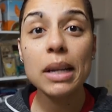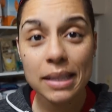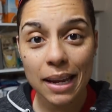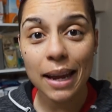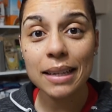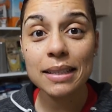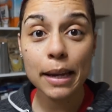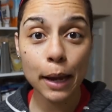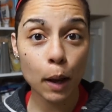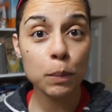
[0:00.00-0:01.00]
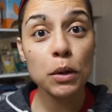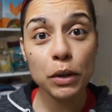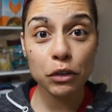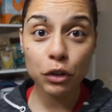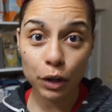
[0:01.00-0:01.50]
what it takes to help you
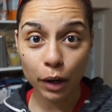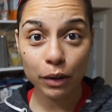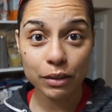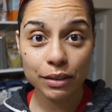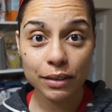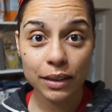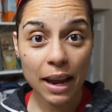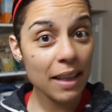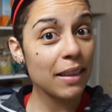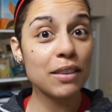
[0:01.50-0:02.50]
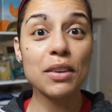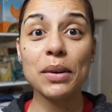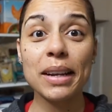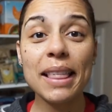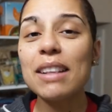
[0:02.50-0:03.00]
reach your goals, and then
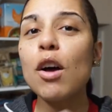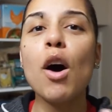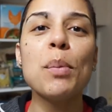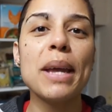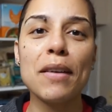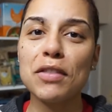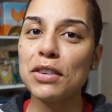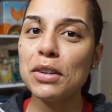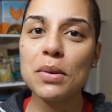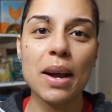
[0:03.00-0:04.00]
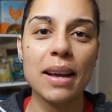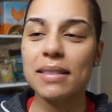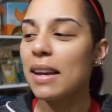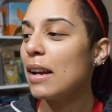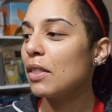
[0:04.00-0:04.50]
do it. That's all we have to do, you
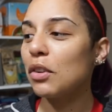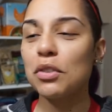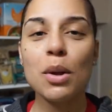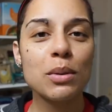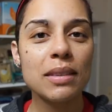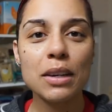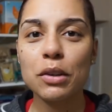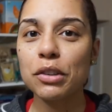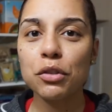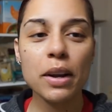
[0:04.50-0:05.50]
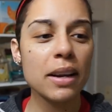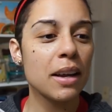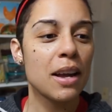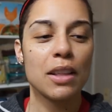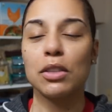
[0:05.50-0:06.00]
guys. There's no secret
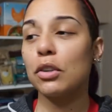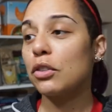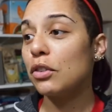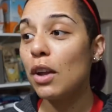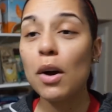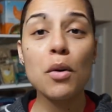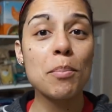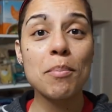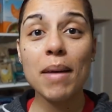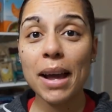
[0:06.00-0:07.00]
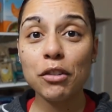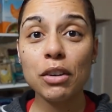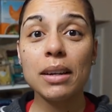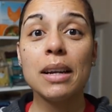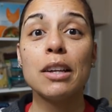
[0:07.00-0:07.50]
trick, there's no
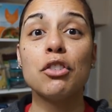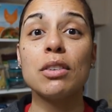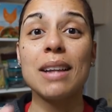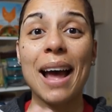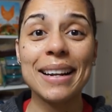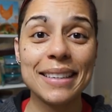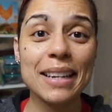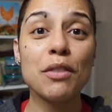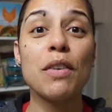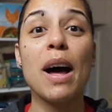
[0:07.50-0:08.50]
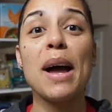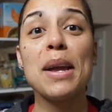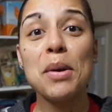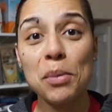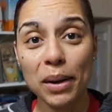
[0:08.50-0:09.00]
magic. Just
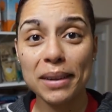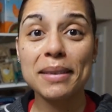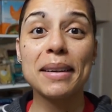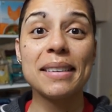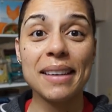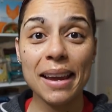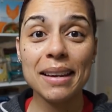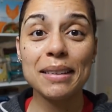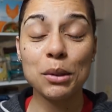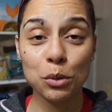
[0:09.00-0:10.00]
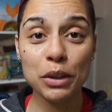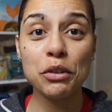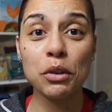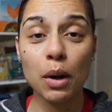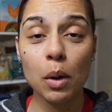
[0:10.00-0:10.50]
identify what it's gonna take to
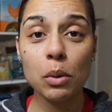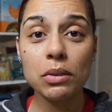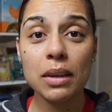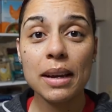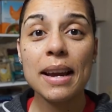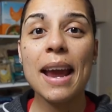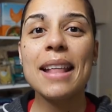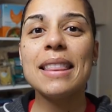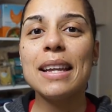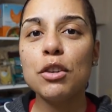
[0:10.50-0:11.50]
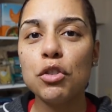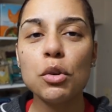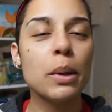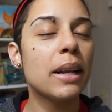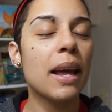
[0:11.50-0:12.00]
reach your goals and then
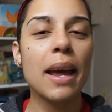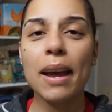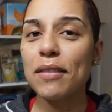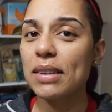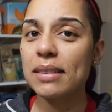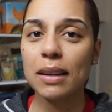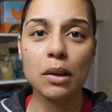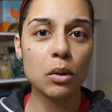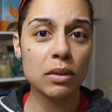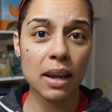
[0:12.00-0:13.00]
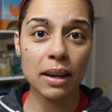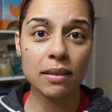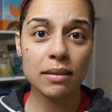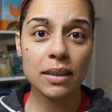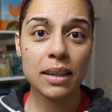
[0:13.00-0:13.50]
do it every single day.